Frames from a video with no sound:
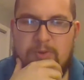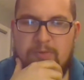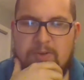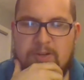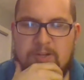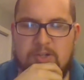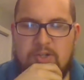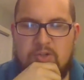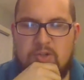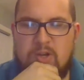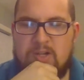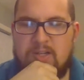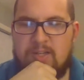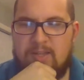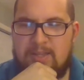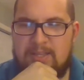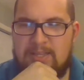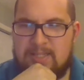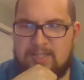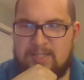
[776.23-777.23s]
constructed
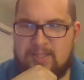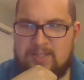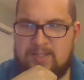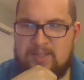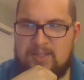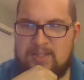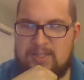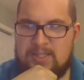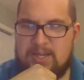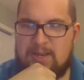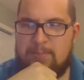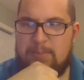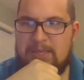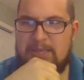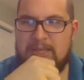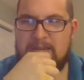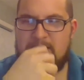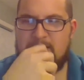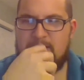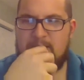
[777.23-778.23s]
this
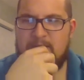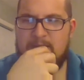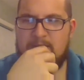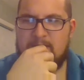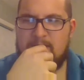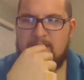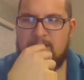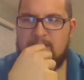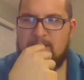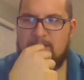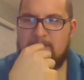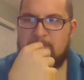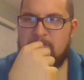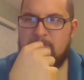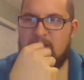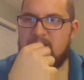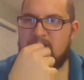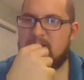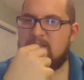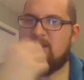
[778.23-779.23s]
inability.
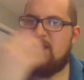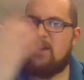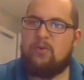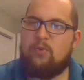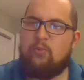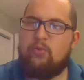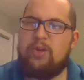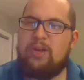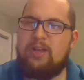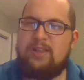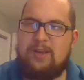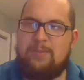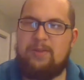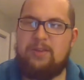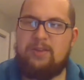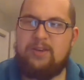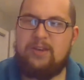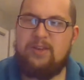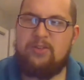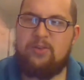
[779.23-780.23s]
It's not a real
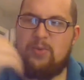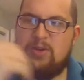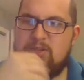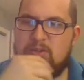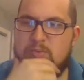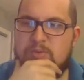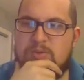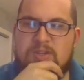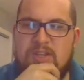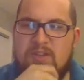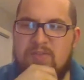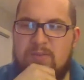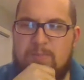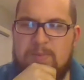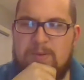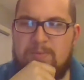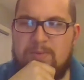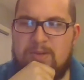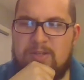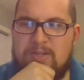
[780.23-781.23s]
inability. Otherwise, you wouldn't even be
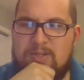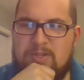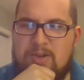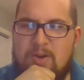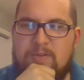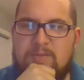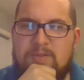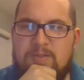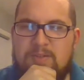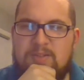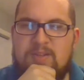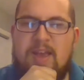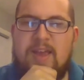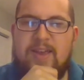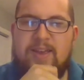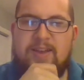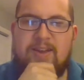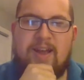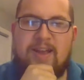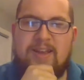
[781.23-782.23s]
able to start
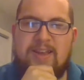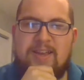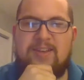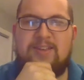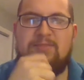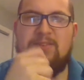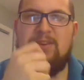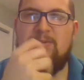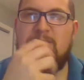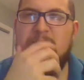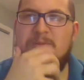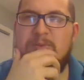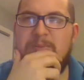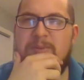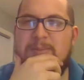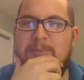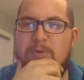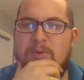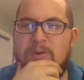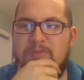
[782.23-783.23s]
saying I can't even. It would be
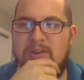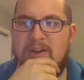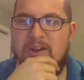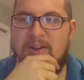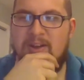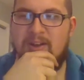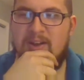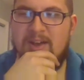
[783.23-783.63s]
more of a